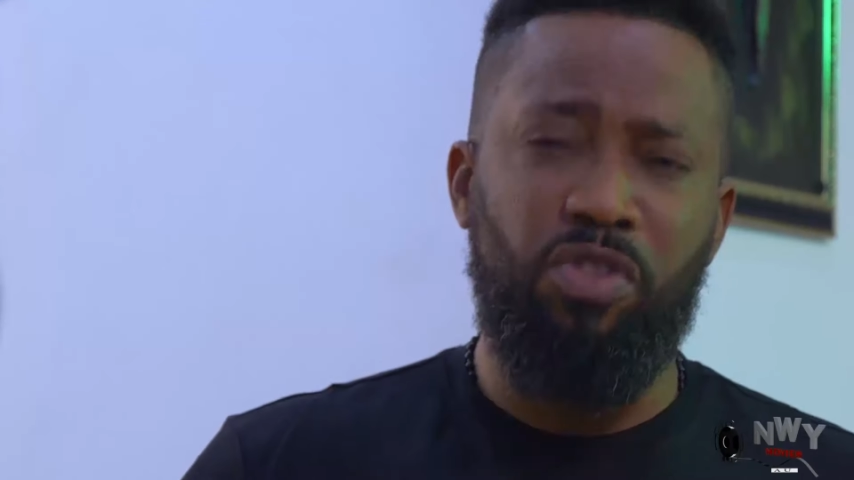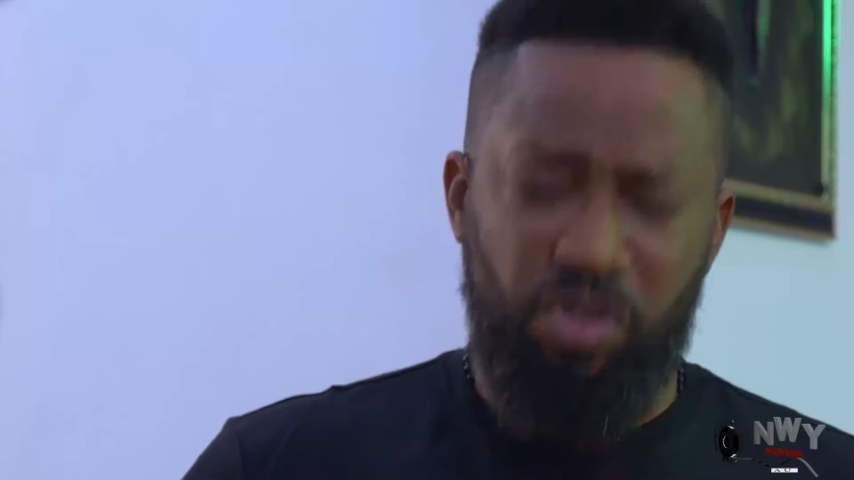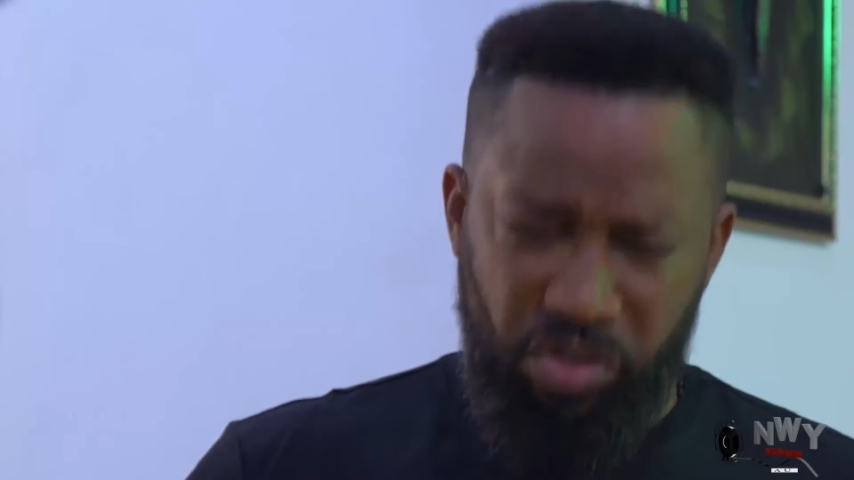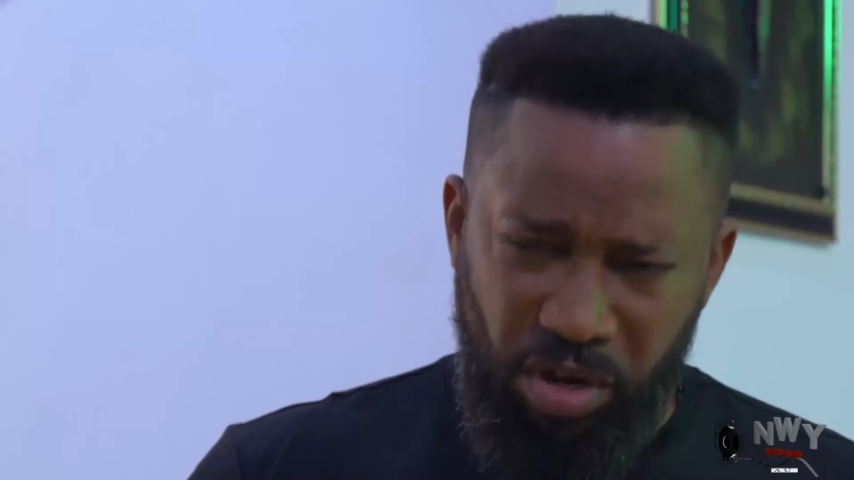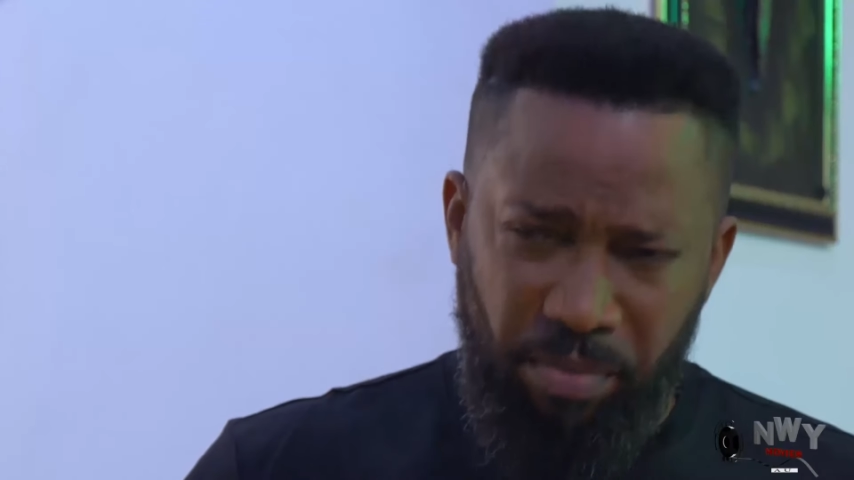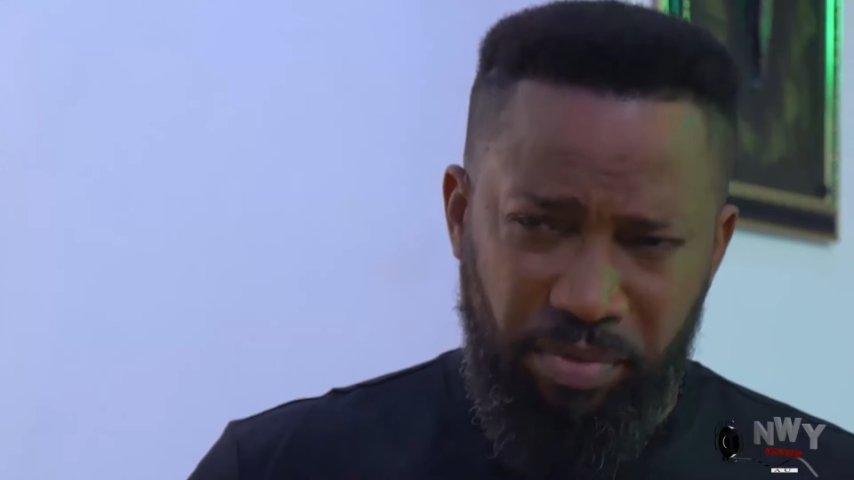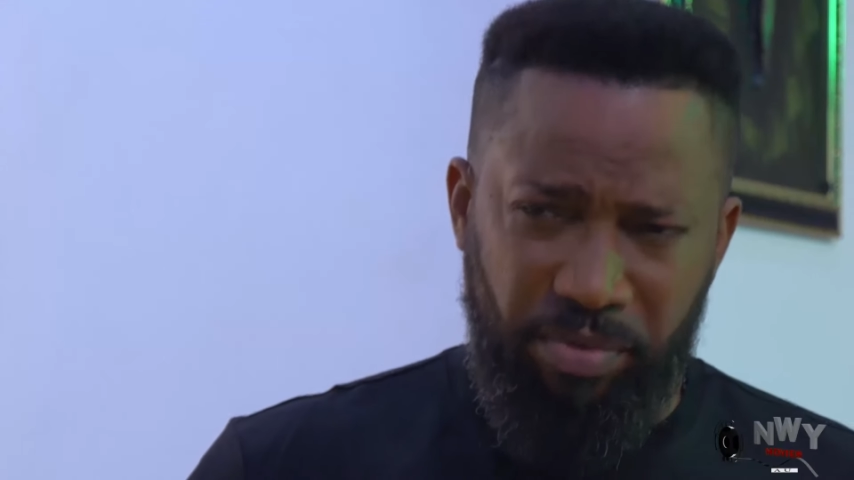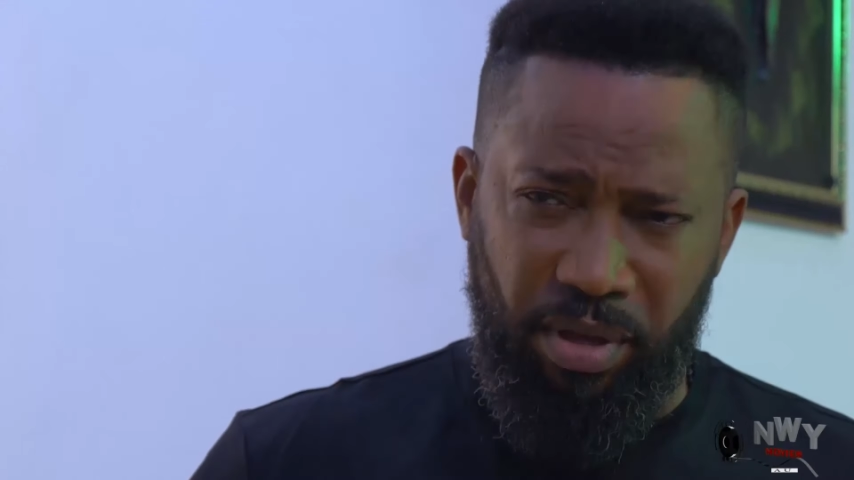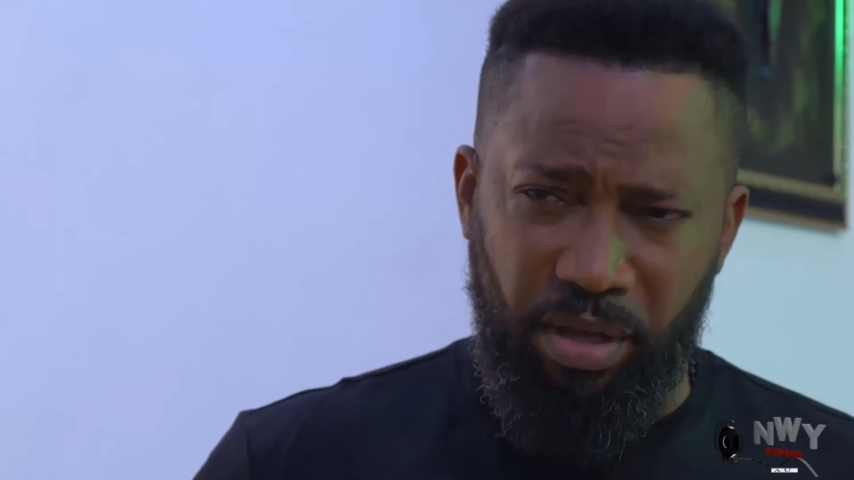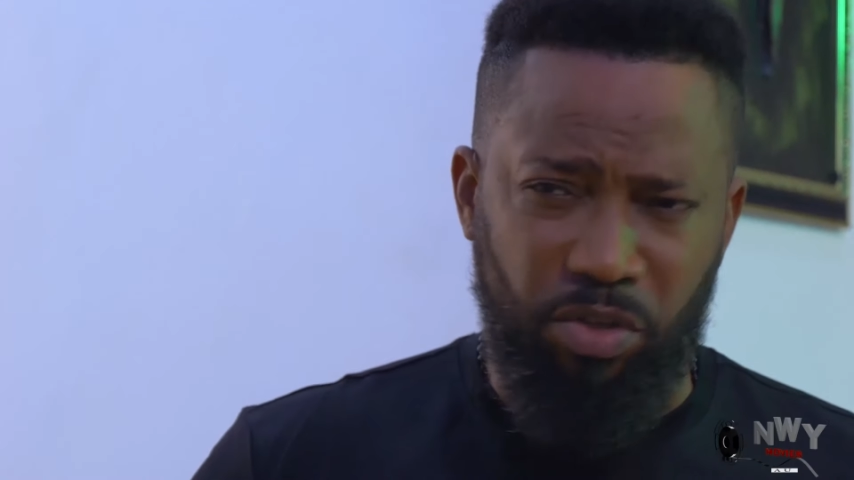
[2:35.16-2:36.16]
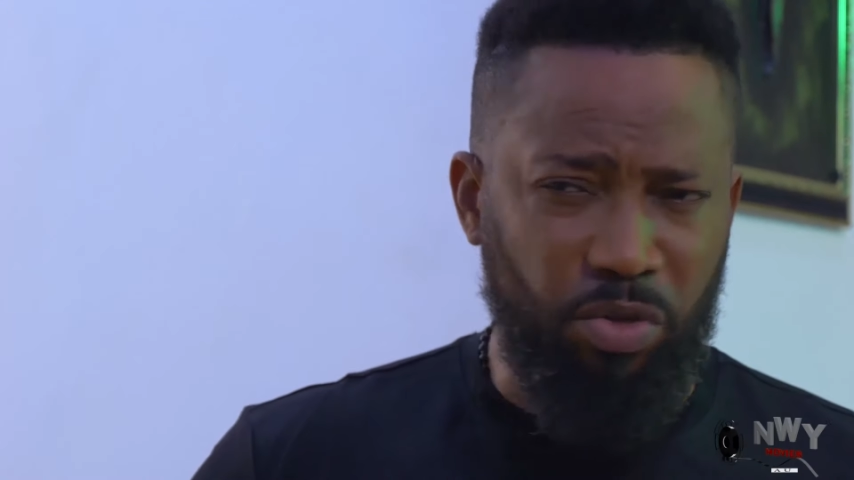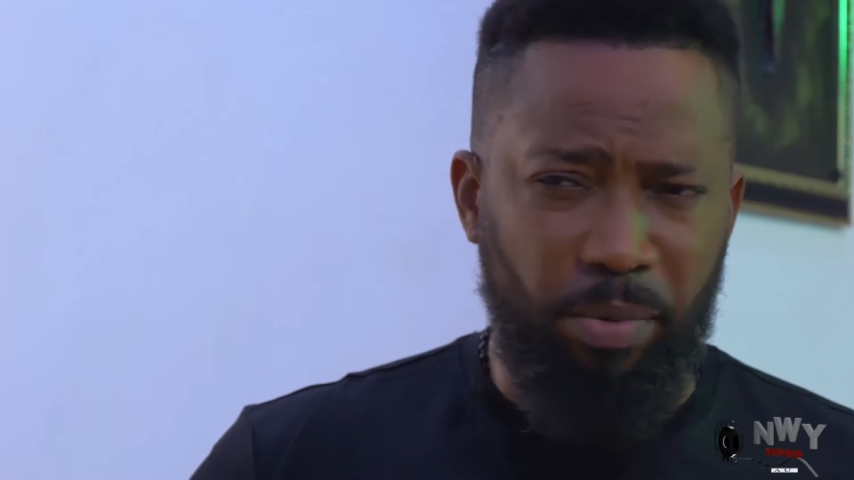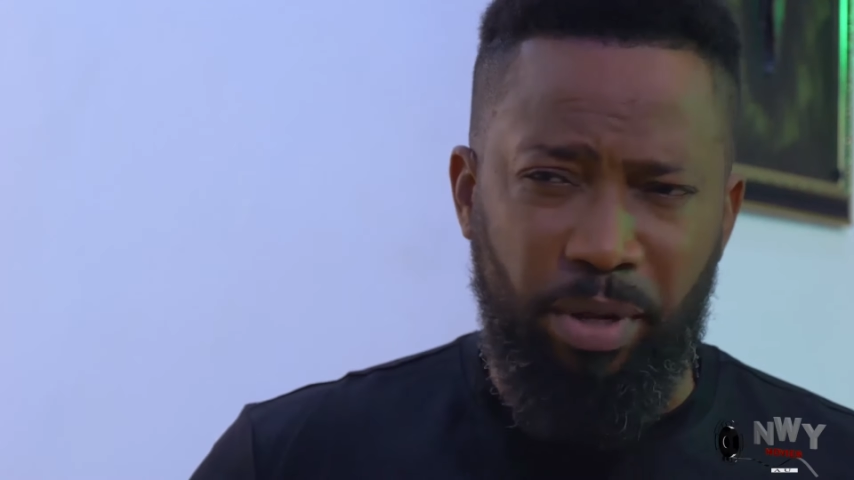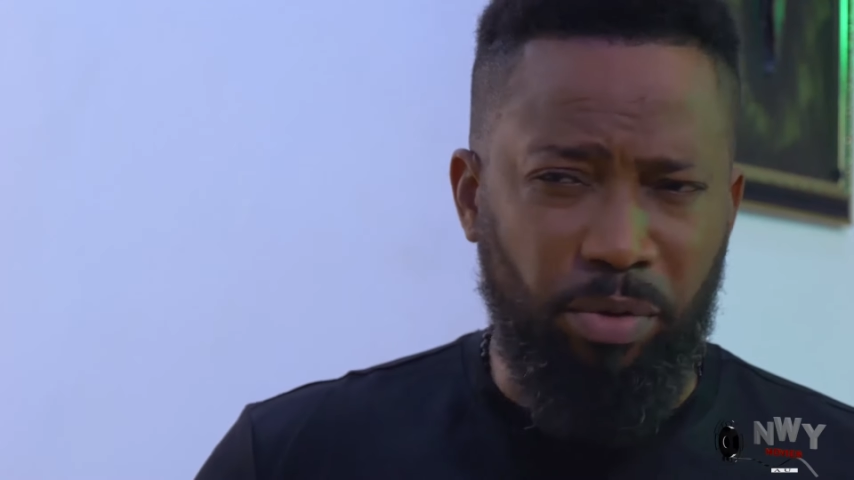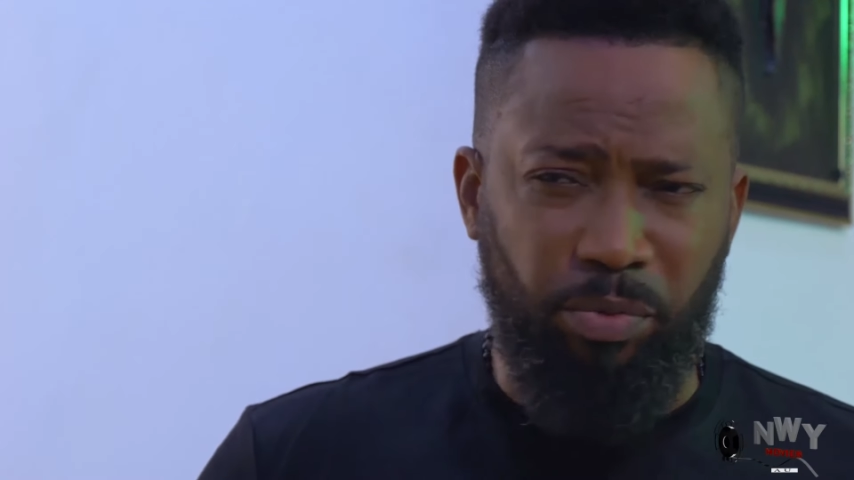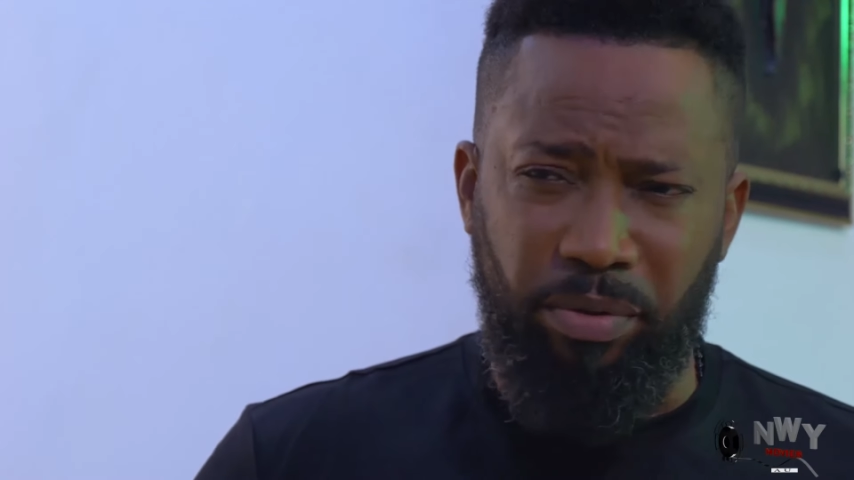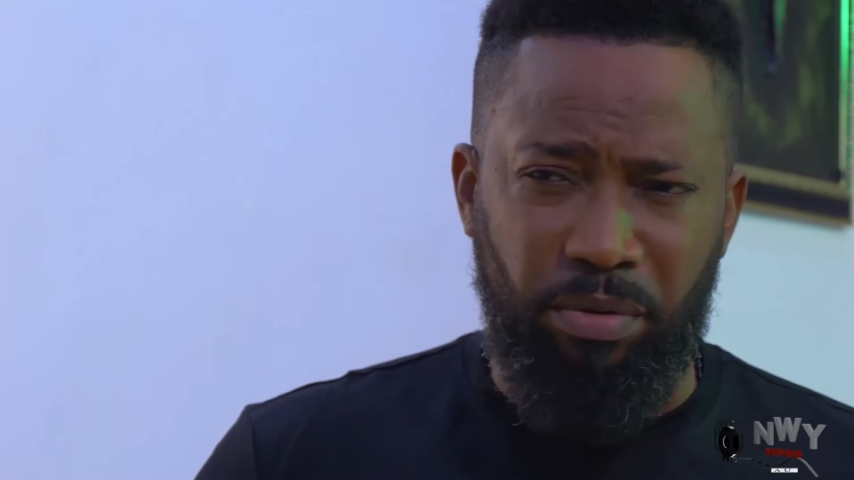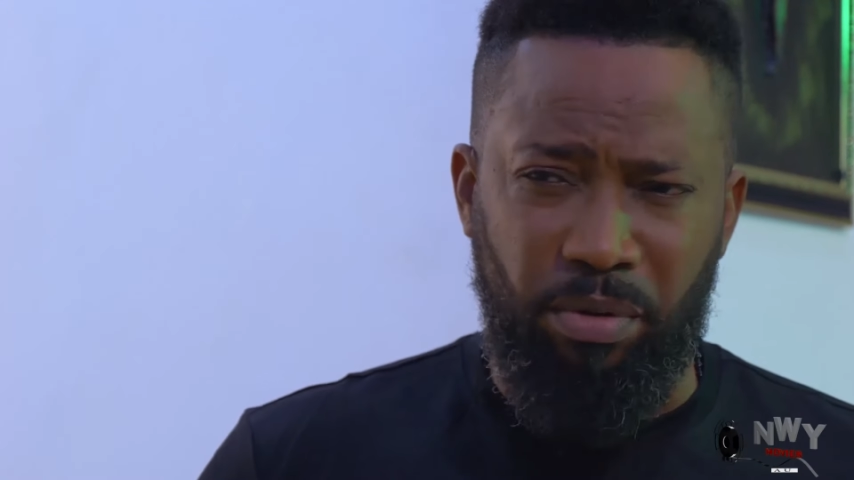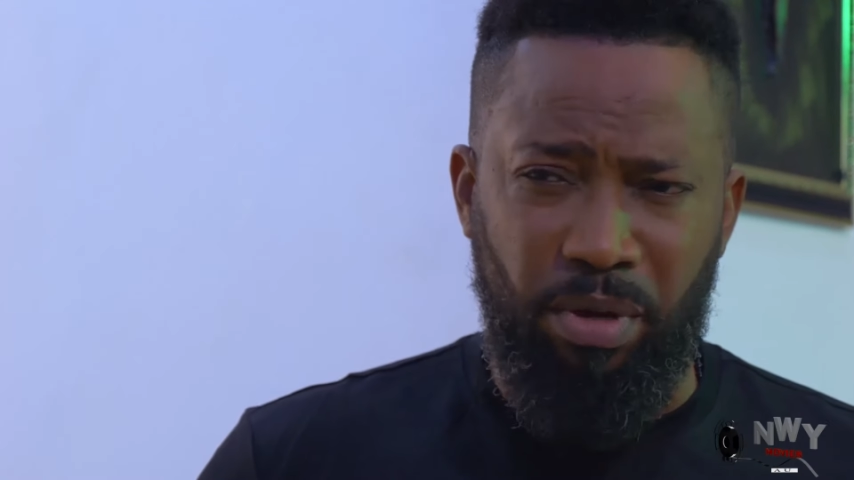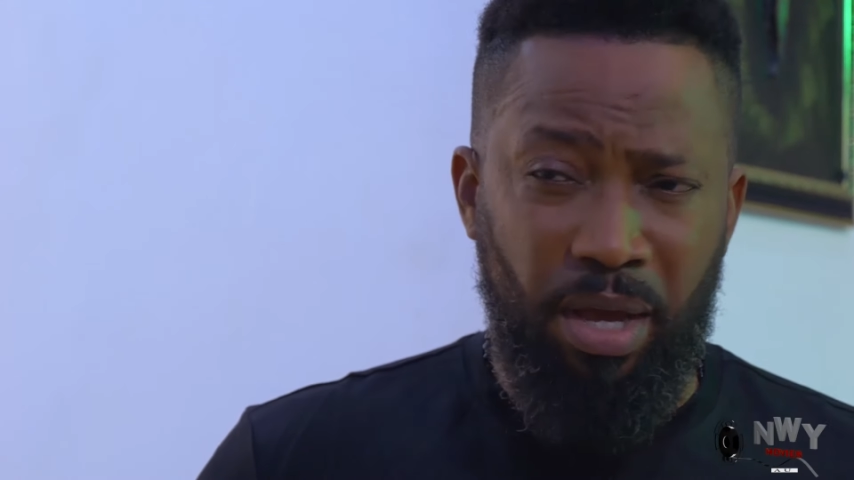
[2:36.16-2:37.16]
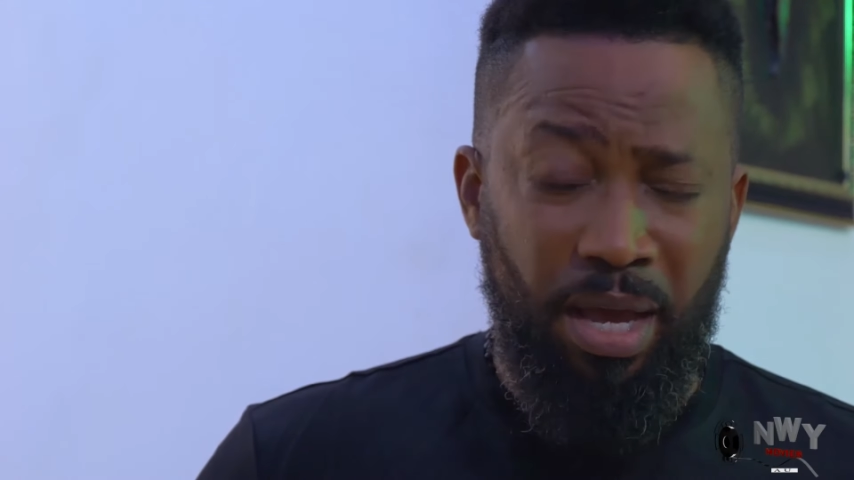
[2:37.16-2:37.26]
something is going on with you.